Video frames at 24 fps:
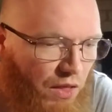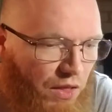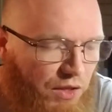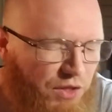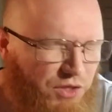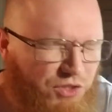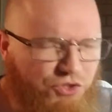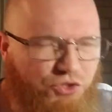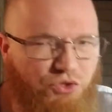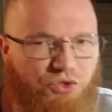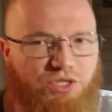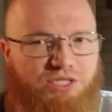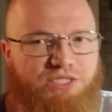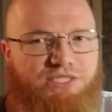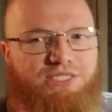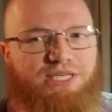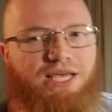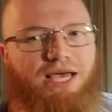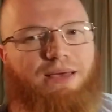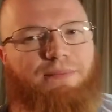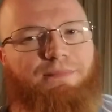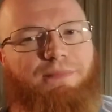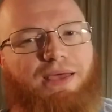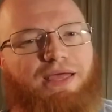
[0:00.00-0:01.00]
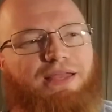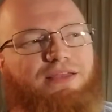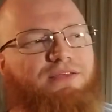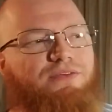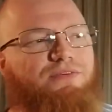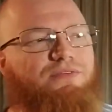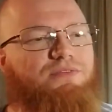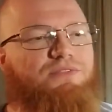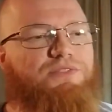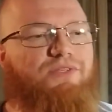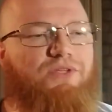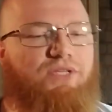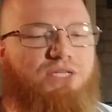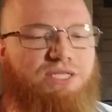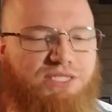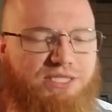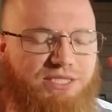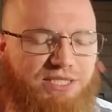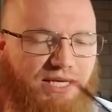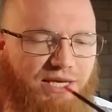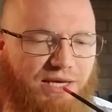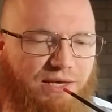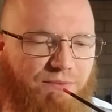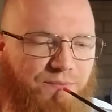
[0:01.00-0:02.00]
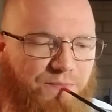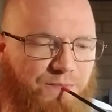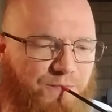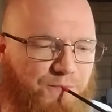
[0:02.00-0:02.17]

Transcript: So let's say I menu. So let's say